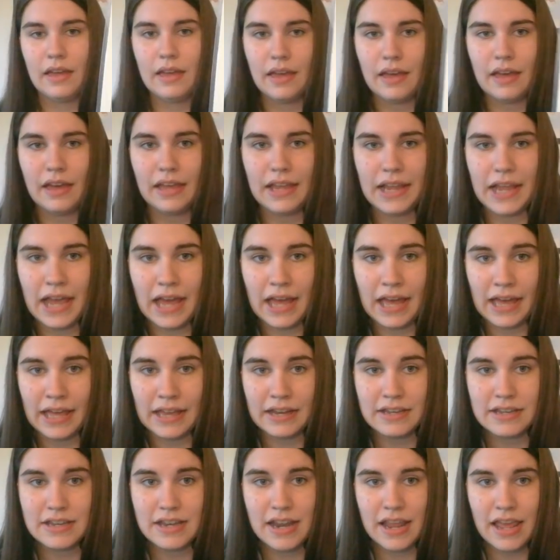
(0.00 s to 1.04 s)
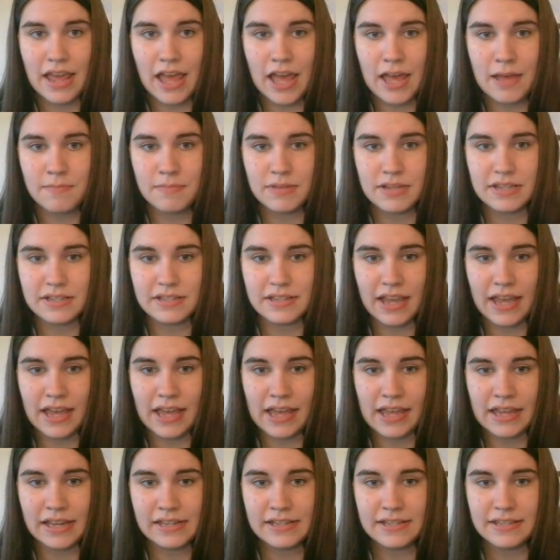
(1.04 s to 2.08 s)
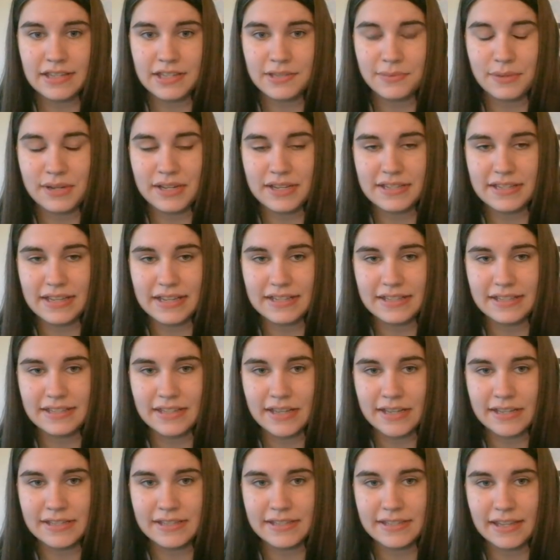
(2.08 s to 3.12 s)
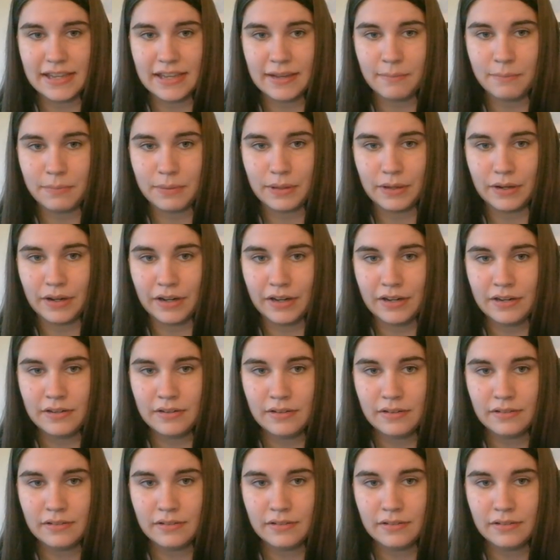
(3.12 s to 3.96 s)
I got M Designs. This one is a sun sampler,